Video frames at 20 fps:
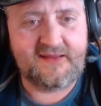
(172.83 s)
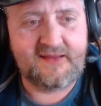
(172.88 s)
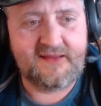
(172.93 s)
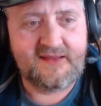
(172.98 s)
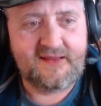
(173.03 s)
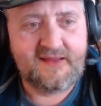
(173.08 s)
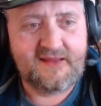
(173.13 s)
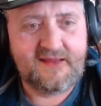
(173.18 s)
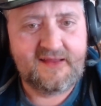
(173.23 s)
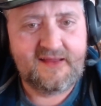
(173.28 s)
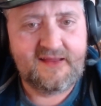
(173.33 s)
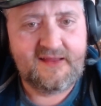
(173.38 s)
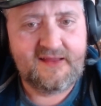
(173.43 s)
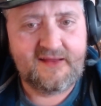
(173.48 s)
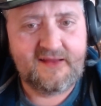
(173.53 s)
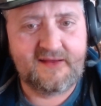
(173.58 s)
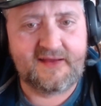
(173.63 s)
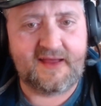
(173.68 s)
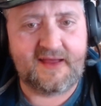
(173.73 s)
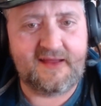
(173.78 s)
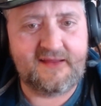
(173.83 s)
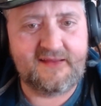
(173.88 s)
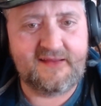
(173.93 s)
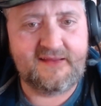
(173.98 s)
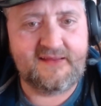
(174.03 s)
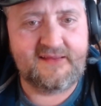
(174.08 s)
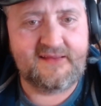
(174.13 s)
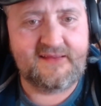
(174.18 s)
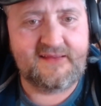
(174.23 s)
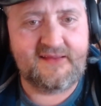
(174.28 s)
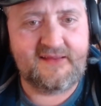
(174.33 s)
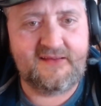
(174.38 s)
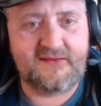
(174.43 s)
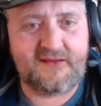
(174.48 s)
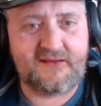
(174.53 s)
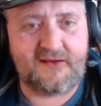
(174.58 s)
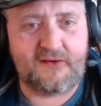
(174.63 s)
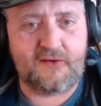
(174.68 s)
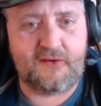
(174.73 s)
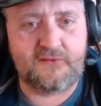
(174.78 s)
And then watch this. Look
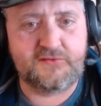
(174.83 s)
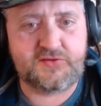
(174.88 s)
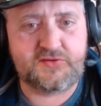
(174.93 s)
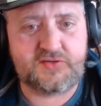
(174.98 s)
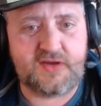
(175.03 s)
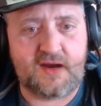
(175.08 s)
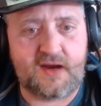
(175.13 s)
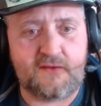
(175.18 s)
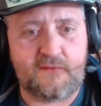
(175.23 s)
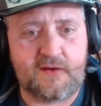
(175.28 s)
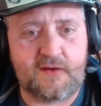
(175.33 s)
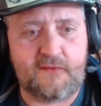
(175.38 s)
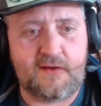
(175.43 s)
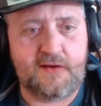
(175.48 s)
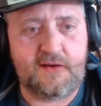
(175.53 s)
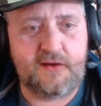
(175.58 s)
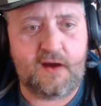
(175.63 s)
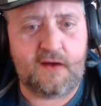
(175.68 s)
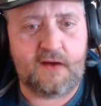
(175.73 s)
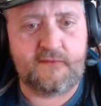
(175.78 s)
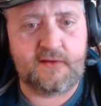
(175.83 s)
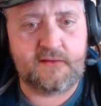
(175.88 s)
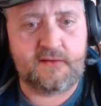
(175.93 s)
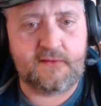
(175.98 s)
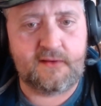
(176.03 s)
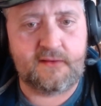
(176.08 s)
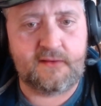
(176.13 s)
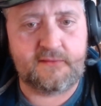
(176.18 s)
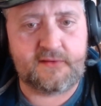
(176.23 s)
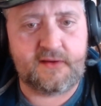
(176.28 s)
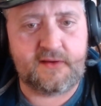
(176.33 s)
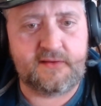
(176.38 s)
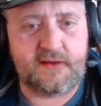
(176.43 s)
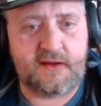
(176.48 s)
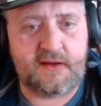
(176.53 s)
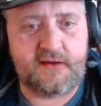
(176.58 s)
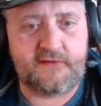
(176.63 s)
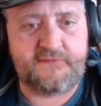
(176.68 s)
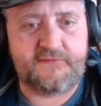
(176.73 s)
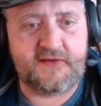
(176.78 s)
at, oh, I don't want to run you over. Oh, good. Now
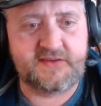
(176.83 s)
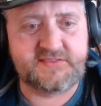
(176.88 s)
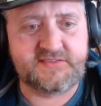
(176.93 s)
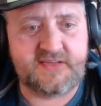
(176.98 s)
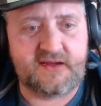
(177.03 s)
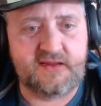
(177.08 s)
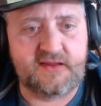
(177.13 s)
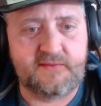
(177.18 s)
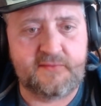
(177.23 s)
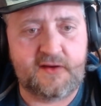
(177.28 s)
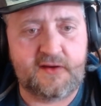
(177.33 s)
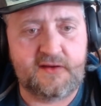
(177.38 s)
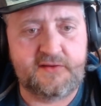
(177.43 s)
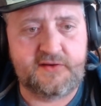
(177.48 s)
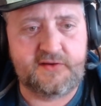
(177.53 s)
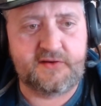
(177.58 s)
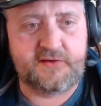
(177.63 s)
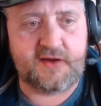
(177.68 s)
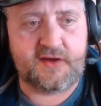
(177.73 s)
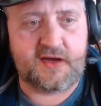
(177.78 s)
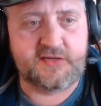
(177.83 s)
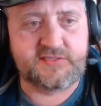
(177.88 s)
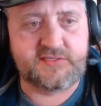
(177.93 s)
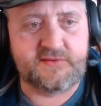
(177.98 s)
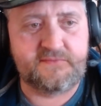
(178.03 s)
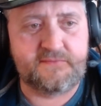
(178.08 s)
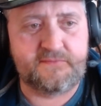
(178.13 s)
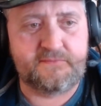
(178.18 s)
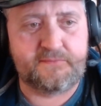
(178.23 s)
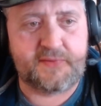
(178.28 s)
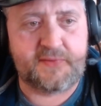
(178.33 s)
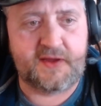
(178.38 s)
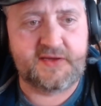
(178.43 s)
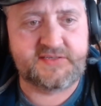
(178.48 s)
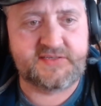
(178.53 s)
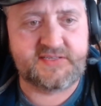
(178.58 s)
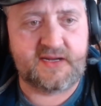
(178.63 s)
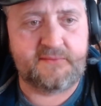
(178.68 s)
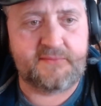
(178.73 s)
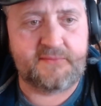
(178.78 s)
you're face down in the mud and you're dodging. Like,
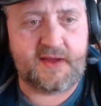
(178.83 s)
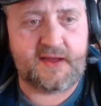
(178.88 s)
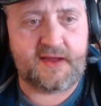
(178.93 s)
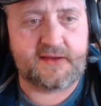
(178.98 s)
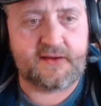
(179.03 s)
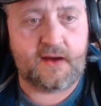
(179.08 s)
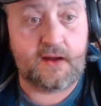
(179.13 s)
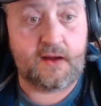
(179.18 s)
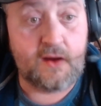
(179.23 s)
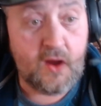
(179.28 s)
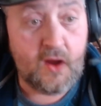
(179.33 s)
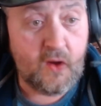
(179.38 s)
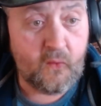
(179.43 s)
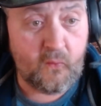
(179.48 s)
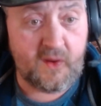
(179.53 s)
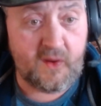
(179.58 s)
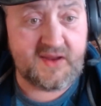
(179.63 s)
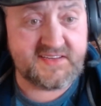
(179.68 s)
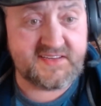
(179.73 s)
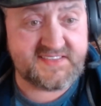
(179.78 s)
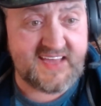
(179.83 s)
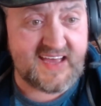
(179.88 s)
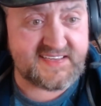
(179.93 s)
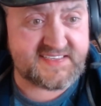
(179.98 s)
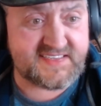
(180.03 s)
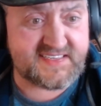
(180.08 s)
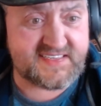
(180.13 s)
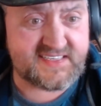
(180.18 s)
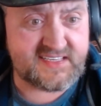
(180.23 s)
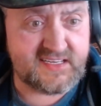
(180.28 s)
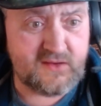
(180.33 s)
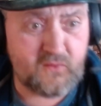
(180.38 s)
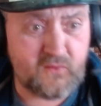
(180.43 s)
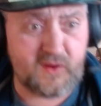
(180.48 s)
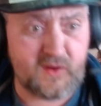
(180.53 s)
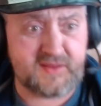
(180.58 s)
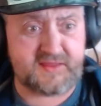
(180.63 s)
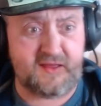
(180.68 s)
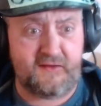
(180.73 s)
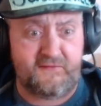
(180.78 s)
come back on. What is this?
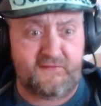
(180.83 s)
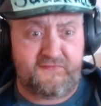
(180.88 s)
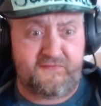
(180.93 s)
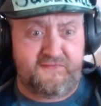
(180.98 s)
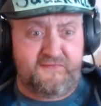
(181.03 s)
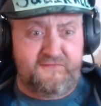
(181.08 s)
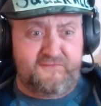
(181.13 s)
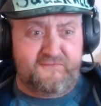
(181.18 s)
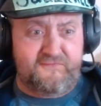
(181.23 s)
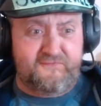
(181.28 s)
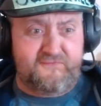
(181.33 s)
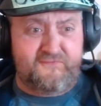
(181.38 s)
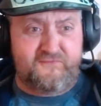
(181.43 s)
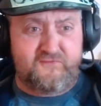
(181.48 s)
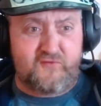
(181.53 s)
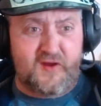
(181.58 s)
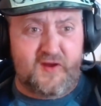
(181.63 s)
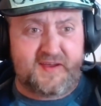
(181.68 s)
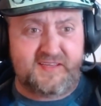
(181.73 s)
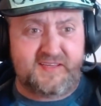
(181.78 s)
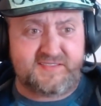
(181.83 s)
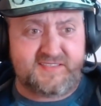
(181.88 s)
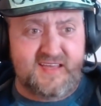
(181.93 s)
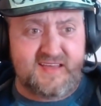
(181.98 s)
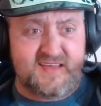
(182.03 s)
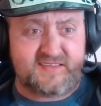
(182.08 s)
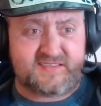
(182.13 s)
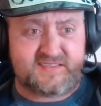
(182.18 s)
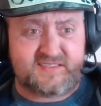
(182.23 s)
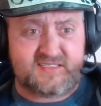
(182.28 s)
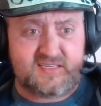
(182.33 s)
What the? What is this?